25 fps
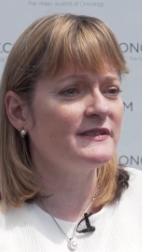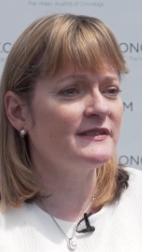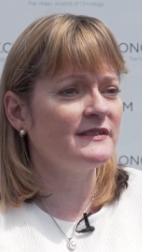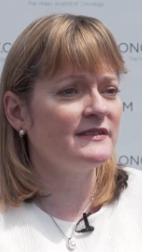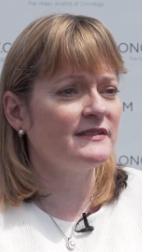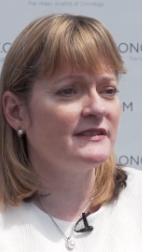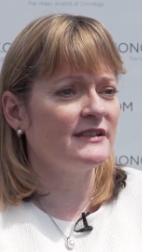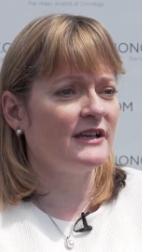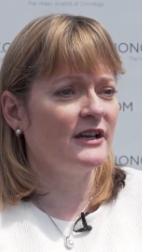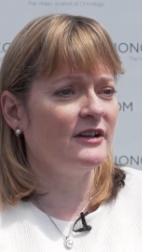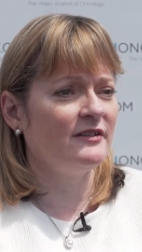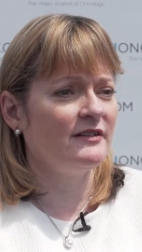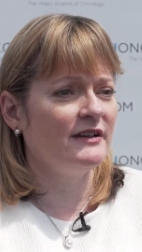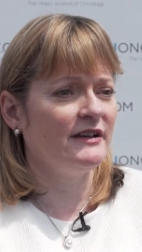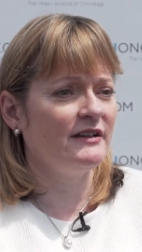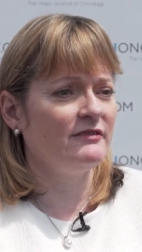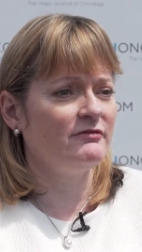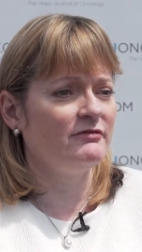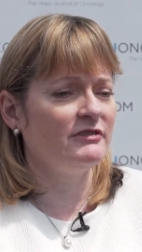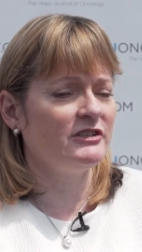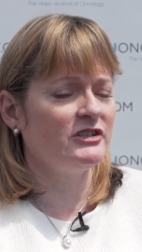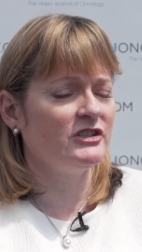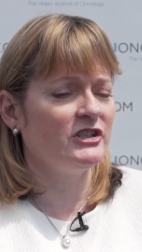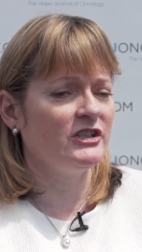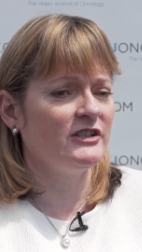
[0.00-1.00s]
so it
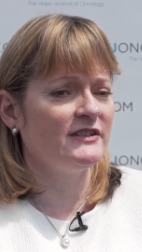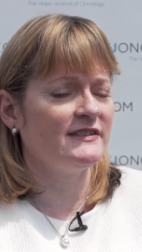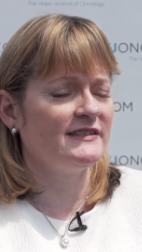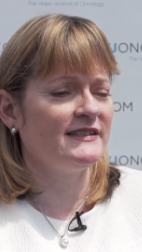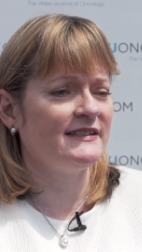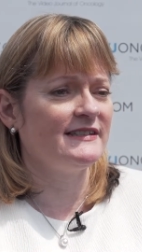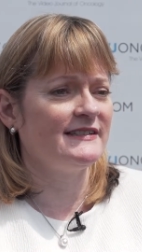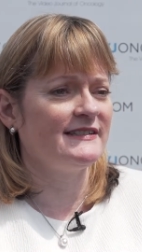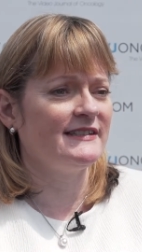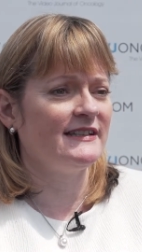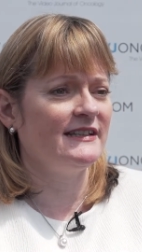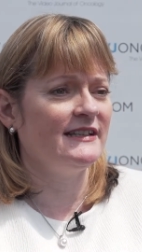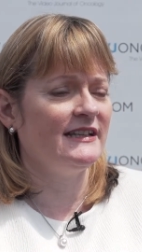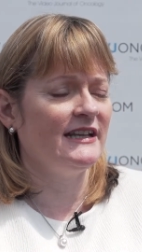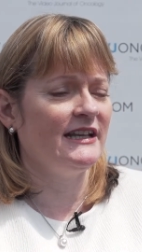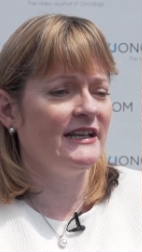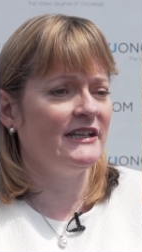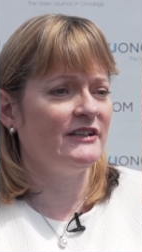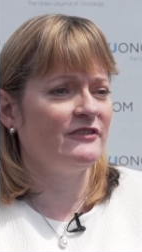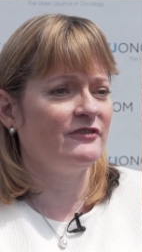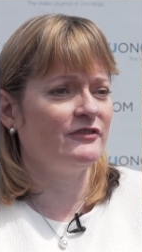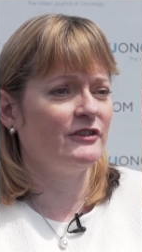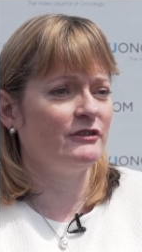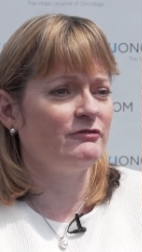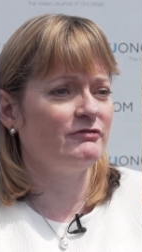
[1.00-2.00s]
reduces the
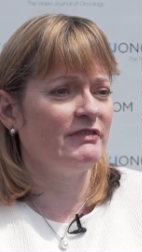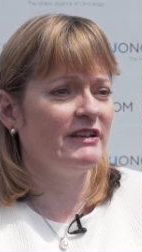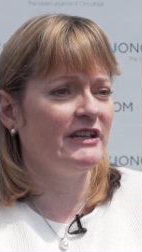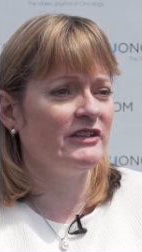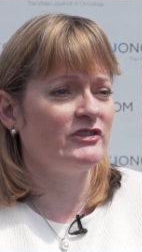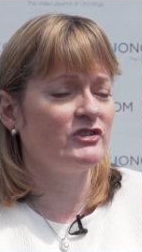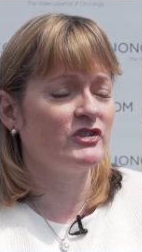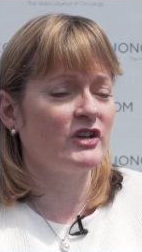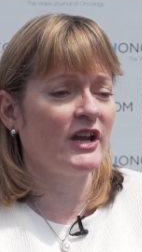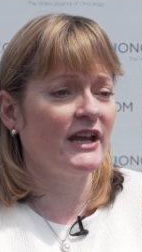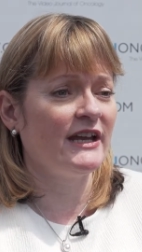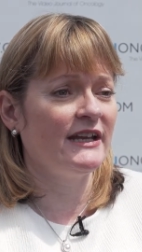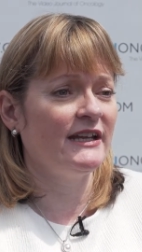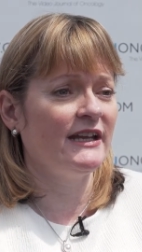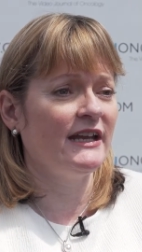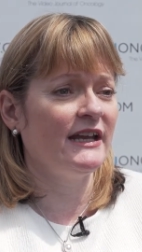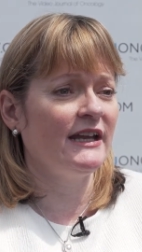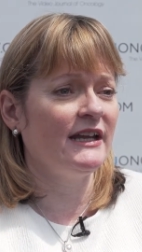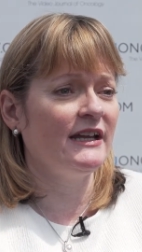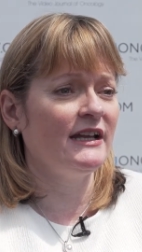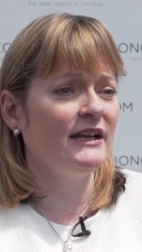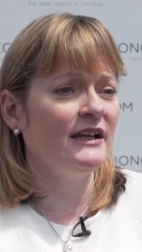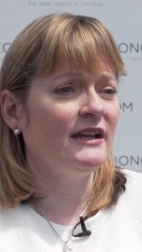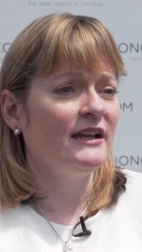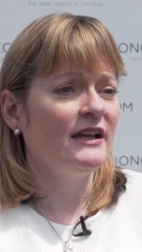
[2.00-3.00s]
need for
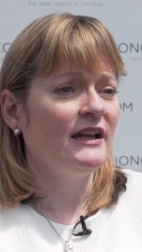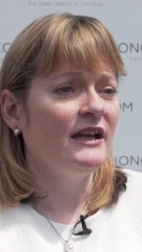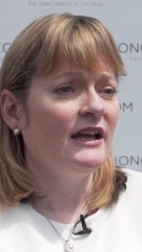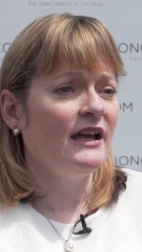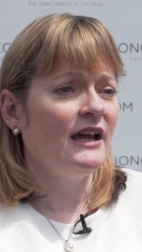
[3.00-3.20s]
retraining